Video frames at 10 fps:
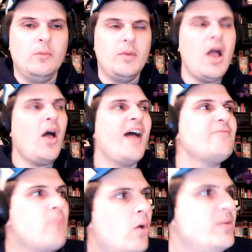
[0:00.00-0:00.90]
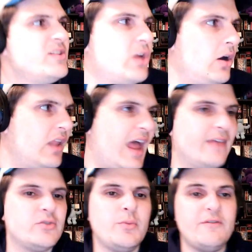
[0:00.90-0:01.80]
We all have moments in our
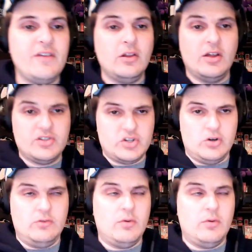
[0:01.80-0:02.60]
lives when we feel uncertain,